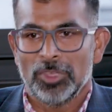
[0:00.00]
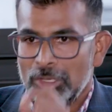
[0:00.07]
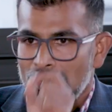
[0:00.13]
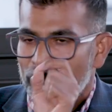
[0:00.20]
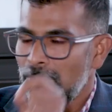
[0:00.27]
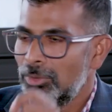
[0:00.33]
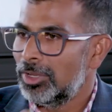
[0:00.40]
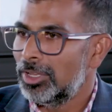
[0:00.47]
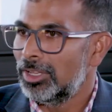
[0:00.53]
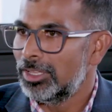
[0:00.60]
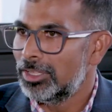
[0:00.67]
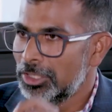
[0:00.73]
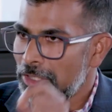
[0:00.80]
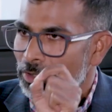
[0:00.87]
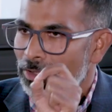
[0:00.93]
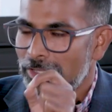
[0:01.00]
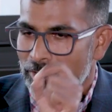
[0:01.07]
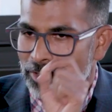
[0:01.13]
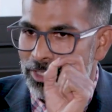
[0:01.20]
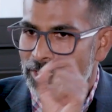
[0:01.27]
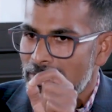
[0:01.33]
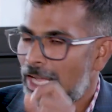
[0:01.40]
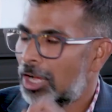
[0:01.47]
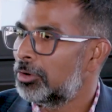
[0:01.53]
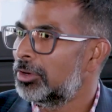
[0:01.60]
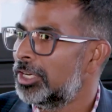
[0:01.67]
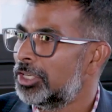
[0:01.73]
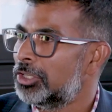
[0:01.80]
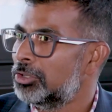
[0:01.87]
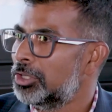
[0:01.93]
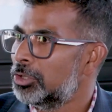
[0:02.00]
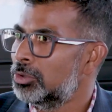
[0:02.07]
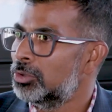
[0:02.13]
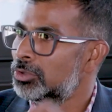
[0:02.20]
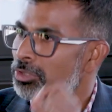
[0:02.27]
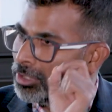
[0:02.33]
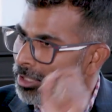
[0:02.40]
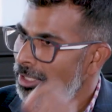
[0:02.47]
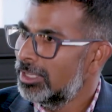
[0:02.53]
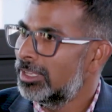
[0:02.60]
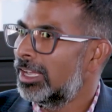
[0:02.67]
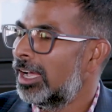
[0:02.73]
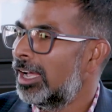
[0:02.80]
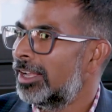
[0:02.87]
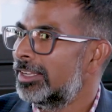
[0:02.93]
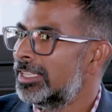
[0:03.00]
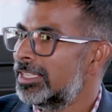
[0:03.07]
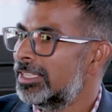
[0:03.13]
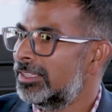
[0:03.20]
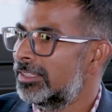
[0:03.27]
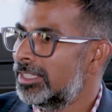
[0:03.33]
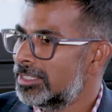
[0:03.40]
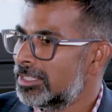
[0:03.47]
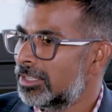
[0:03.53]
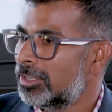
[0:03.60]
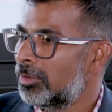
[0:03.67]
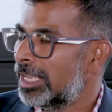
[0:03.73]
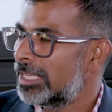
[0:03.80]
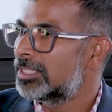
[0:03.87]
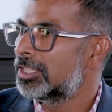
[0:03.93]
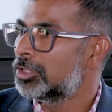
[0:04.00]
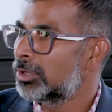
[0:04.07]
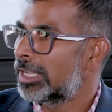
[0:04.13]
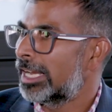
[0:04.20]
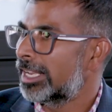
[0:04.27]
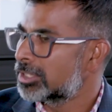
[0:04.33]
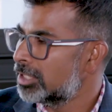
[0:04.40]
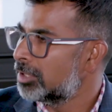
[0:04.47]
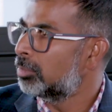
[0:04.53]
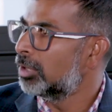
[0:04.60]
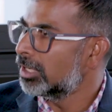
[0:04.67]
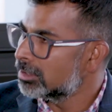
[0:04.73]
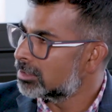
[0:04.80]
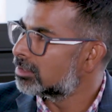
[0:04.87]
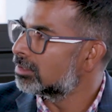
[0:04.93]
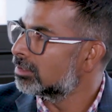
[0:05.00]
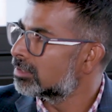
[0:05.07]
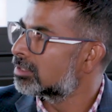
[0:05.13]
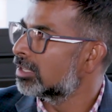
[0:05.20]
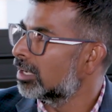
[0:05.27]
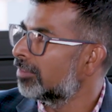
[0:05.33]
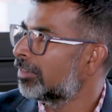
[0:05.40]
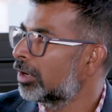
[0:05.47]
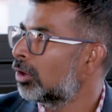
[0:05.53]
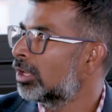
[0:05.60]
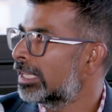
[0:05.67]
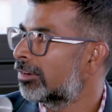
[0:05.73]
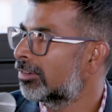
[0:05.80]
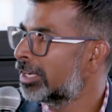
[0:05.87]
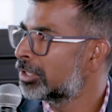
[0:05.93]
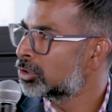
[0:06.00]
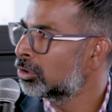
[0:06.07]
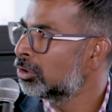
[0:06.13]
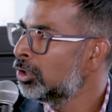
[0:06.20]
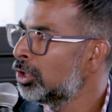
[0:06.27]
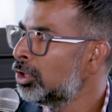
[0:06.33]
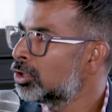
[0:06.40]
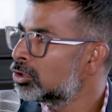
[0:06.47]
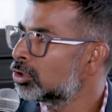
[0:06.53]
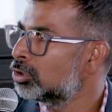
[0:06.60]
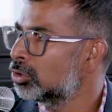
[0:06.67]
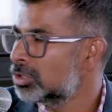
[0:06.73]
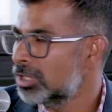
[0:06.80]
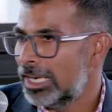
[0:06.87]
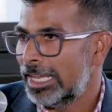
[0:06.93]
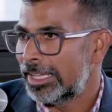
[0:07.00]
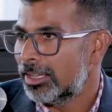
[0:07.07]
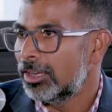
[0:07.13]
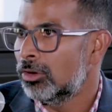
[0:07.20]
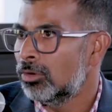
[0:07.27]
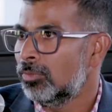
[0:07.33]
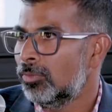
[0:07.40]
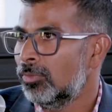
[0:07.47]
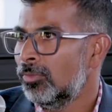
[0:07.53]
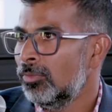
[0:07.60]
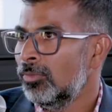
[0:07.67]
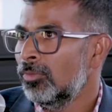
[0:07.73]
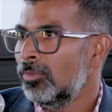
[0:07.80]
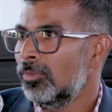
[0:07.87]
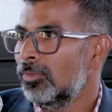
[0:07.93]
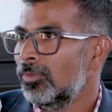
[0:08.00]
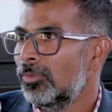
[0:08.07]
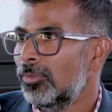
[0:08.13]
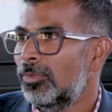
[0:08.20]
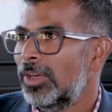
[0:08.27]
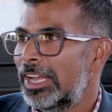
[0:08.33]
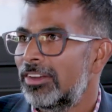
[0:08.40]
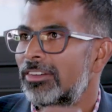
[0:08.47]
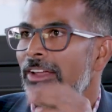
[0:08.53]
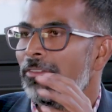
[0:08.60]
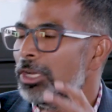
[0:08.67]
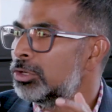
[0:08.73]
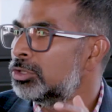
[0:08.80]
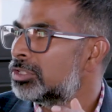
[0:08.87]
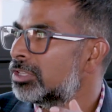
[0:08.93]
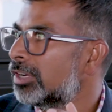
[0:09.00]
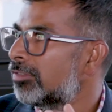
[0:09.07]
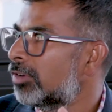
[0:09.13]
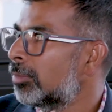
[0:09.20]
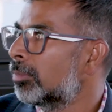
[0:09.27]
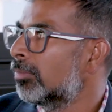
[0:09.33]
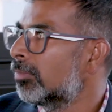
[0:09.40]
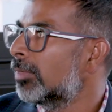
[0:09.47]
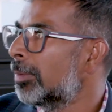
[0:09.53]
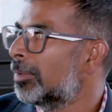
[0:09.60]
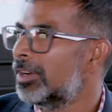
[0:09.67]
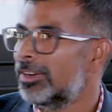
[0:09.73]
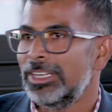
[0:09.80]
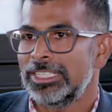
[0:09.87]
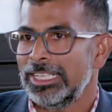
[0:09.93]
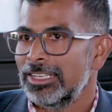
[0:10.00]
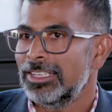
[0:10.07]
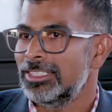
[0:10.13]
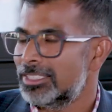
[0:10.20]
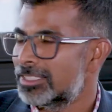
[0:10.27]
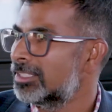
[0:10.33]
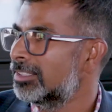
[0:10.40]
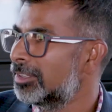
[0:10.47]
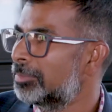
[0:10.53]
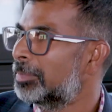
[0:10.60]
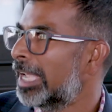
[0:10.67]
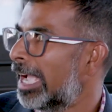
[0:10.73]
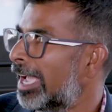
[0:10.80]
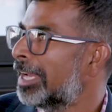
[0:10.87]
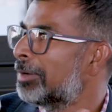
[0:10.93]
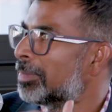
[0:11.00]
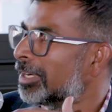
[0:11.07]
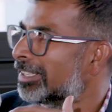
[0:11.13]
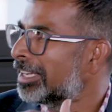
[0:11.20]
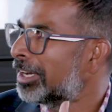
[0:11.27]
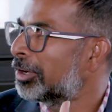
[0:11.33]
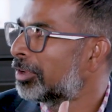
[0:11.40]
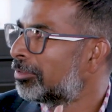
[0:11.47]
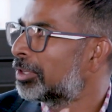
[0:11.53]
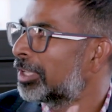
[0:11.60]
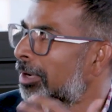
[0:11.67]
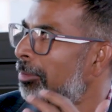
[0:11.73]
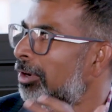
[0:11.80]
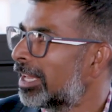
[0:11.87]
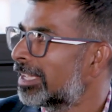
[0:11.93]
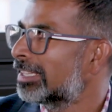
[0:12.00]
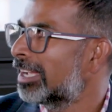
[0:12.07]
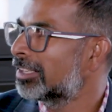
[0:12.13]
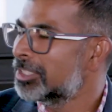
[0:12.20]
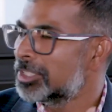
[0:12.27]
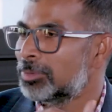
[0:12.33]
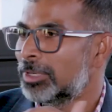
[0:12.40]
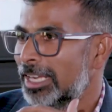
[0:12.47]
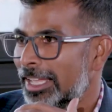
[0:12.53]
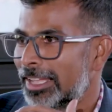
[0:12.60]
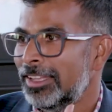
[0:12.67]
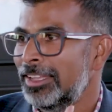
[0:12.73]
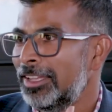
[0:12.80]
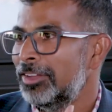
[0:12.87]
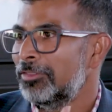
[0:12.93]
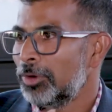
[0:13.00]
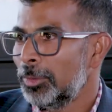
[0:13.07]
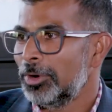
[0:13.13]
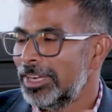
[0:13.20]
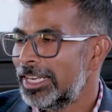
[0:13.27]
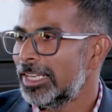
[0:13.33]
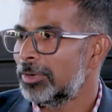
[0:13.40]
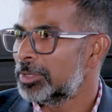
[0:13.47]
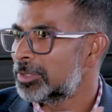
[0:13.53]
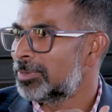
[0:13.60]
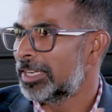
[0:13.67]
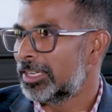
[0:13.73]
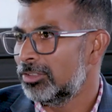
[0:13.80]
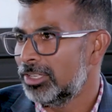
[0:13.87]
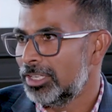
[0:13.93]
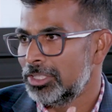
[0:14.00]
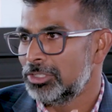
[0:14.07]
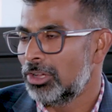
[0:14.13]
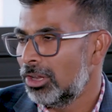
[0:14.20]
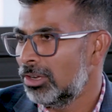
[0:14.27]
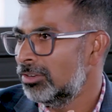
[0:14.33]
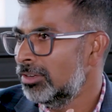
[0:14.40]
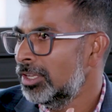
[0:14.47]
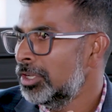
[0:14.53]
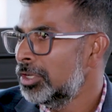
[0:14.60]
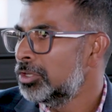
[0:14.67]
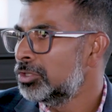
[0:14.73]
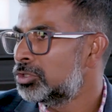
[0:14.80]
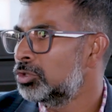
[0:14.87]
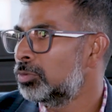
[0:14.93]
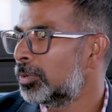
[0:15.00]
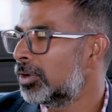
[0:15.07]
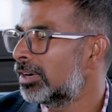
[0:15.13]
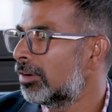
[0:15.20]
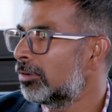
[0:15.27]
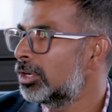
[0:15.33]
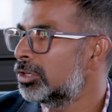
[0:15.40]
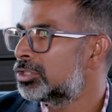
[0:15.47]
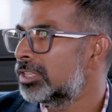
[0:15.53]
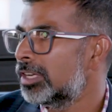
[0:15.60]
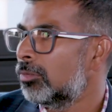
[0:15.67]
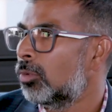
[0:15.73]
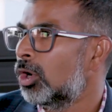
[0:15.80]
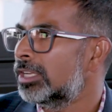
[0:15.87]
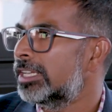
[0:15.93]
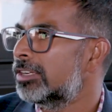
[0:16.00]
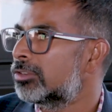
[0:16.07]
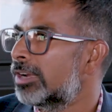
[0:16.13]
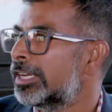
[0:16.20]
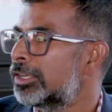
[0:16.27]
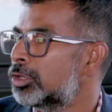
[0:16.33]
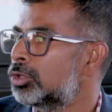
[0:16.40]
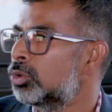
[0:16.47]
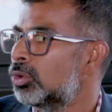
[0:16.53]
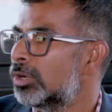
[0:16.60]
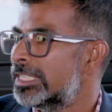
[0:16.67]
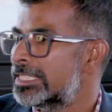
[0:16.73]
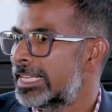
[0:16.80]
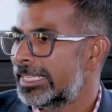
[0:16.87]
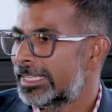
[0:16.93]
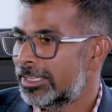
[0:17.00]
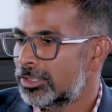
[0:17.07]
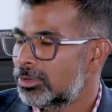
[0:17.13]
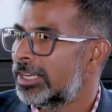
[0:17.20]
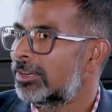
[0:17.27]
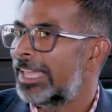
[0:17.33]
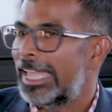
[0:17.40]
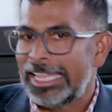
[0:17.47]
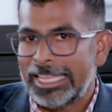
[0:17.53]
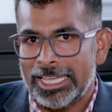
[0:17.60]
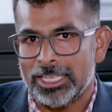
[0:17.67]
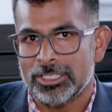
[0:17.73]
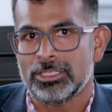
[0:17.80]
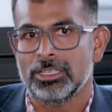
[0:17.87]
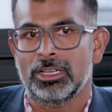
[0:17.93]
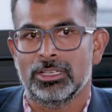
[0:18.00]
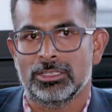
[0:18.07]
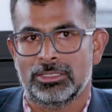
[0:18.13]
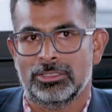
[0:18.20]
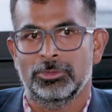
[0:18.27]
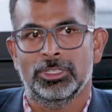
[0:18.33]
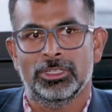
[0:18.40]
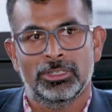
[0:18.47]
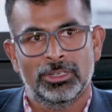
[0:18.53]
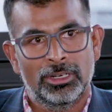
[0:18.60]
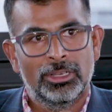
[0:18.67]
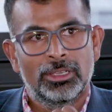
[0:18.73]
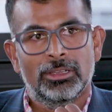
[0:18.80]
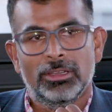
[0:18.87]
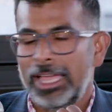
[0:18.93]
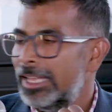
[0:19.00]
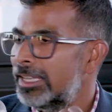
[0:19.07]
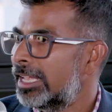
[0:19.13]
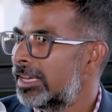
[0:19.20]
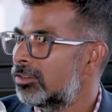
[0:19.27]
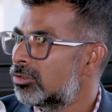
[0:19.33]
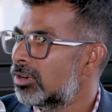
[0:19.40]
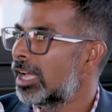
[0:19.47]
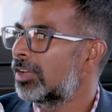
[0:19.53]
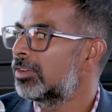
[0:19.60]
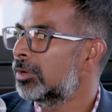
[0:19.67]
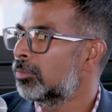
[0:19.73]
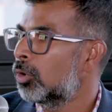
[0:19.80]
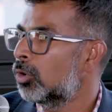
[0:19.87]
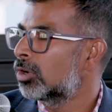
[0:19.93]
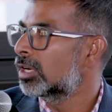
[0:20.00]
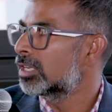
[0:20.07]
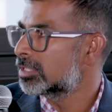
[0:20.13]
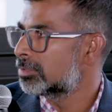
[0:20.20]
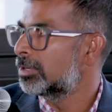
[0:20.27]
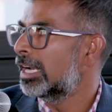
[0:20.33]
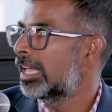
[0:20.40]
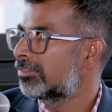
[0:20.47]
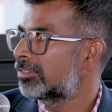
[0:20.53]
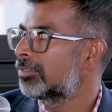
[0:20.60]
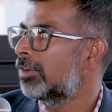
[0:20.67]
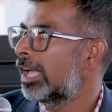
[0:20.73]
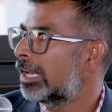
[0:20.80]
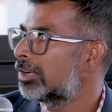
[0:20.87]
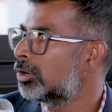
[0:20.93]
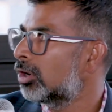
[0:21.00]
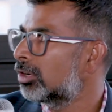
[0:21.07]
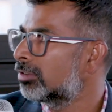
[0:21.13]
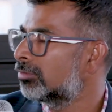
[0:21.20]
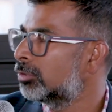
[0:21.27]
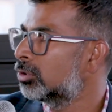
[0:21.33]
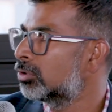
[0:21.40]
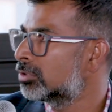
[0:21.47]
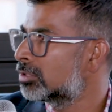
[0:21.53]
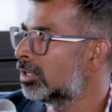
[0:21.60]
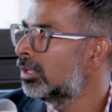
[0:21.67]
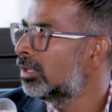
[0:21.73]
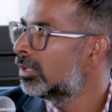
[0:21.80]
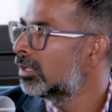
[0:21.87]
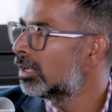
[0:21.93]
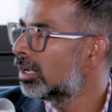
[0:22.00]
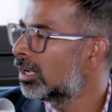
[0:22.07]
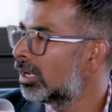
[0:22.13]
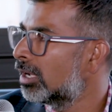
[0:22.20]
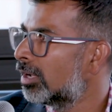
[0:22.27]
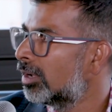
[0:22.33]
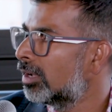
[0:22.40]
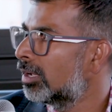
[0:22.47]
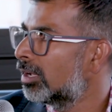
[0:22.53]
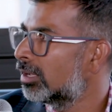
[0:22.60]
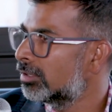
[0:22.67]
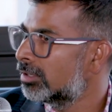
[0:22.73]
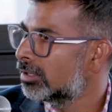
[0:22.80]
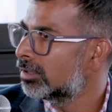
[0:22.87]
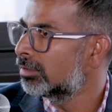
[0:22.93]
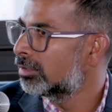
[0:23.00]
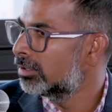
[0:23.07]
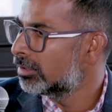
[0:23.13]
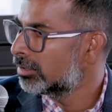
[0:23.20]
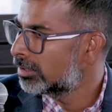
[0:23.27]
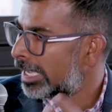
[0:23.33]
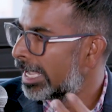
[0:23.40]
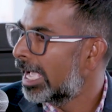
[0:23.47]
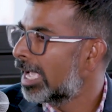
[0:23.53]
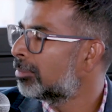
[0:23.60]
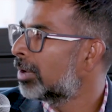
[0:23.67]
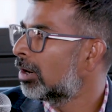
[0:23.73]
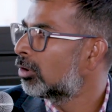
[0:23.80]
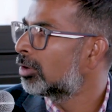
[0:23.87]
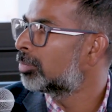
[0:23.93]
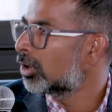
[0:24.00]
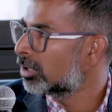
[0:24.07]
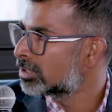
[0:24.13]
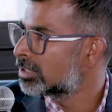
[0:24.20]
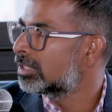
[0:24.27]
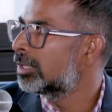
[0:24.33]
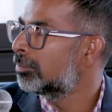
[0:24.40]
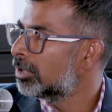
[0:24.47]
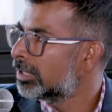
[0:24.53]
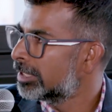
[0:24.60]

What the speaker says: this is how you need to use. These are the ways that you can actually build stuff and all that, right? So those are like, very revolutionary from, I mean, retail is still behind, but, if you think about like the others, but like from a retail perspective, that is all super revolutionary. What they're trying to do is like, they're trying to engage the customer and then driving more customer lifetime value out of those, the AI powered products that they're